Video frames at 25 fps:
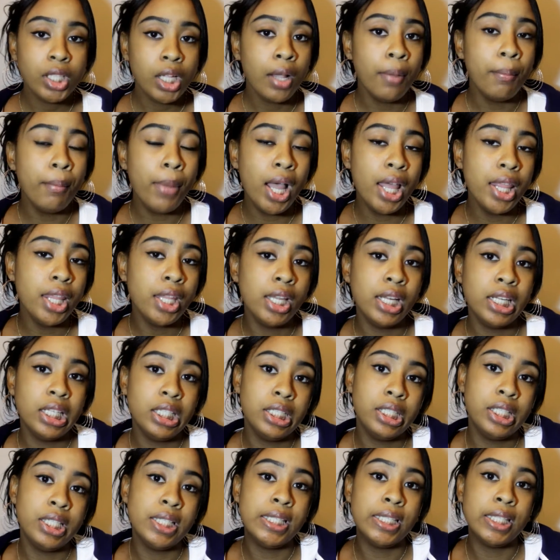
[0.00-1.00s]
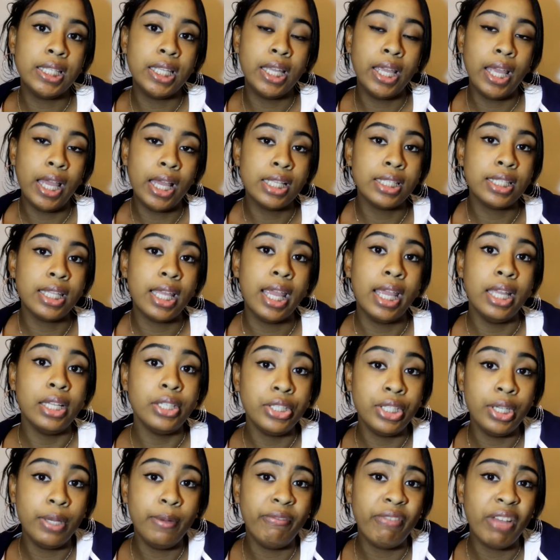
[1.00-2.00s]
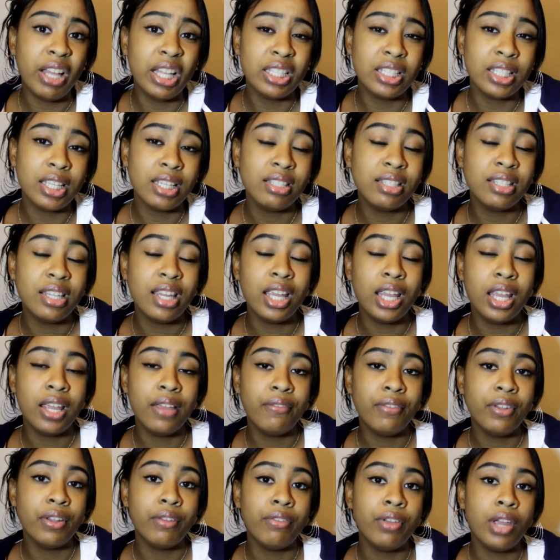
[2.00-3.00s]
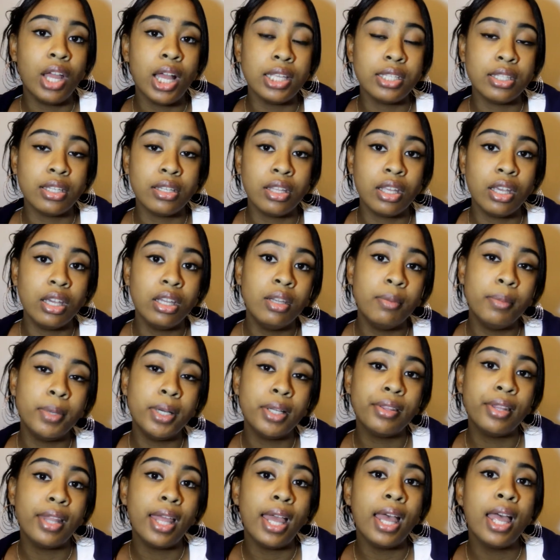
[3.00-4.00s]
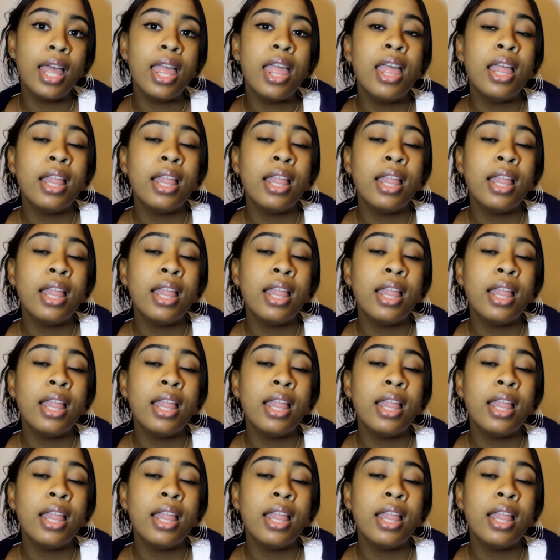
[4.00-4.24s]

buy the necklaces as a cheap Valentine's Day gift if you guys are thinking about that.